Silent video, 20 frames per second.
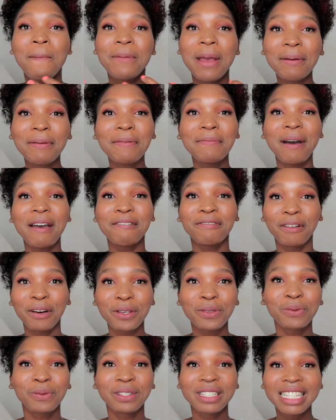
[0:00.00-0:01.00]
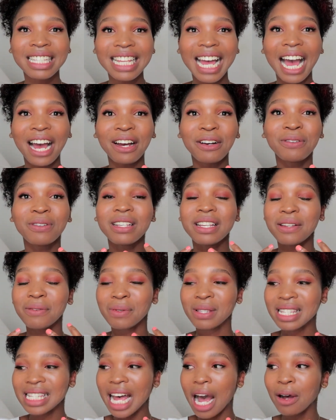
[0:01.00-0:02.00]
maybe my voice will start to
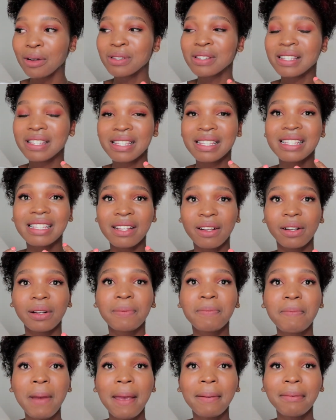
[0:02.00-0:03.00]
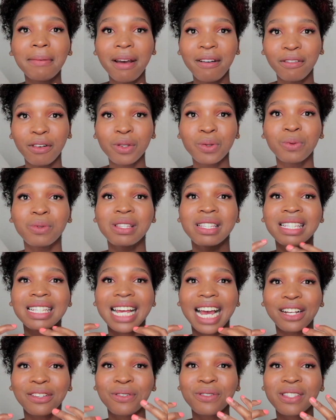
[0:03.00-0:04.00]
sound
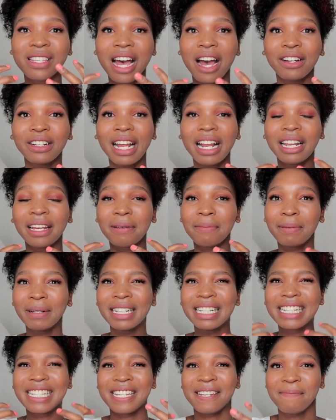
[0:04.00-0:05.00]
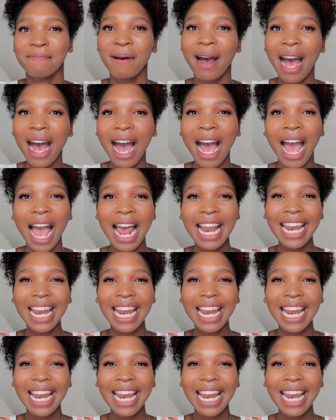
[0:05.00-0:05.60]
a little bit deeper.